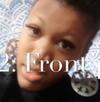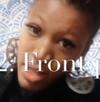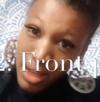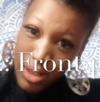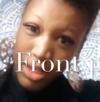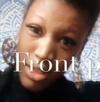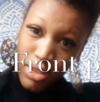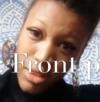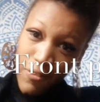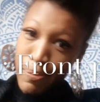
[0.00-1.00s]

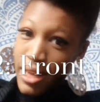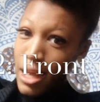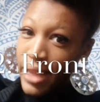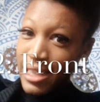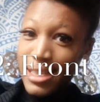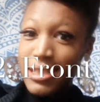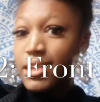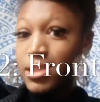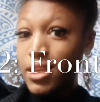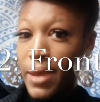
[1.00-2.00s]
You can do it on this side, and you flip it up like this, and
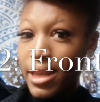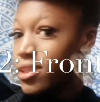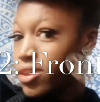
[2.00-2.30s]
then you pin it.